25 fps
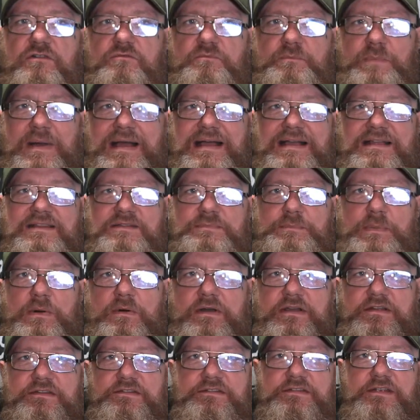of Bands,
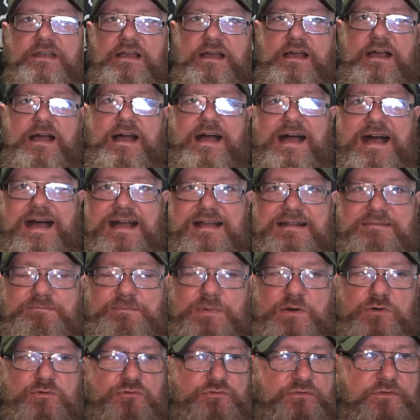Bikes
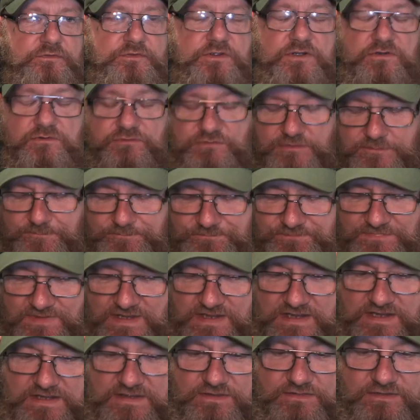and Booze Reviews.
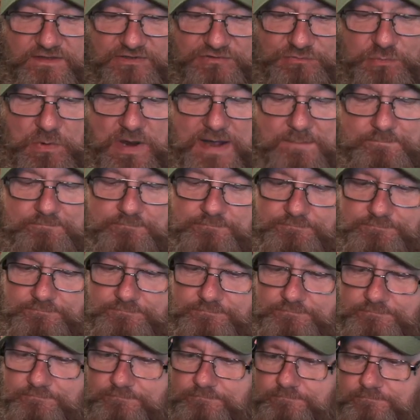This one
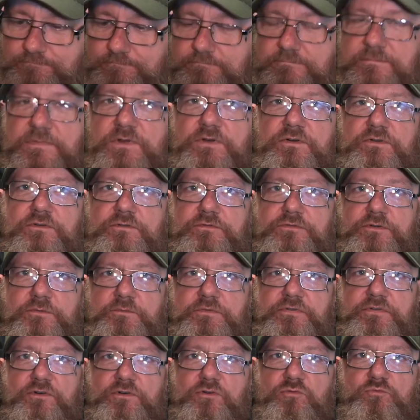
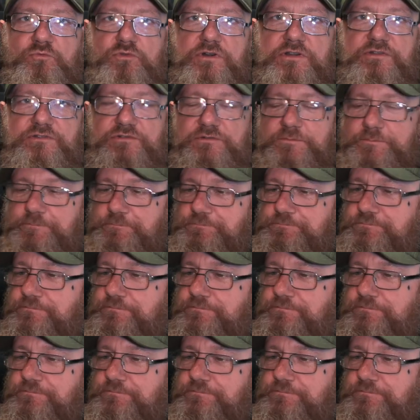from Thornbridge